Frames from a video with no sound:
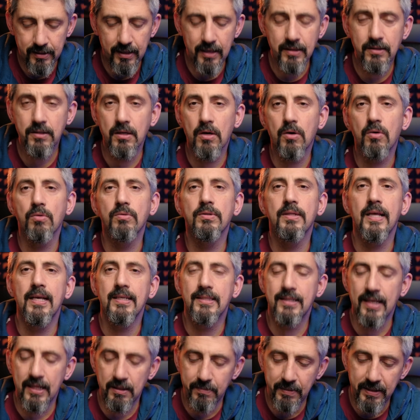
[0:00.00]
And so they
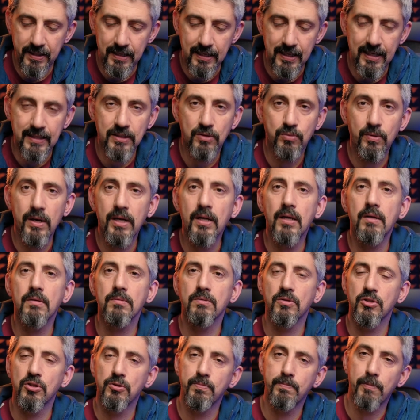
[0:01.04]
sent me the lens. Well,
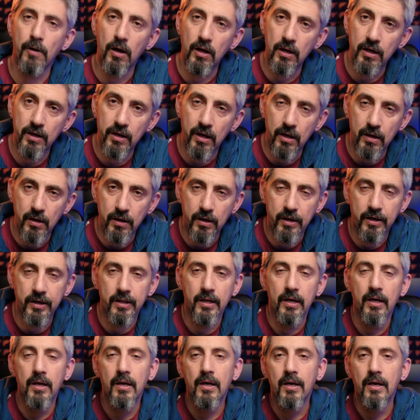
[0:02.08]
spoiler alert,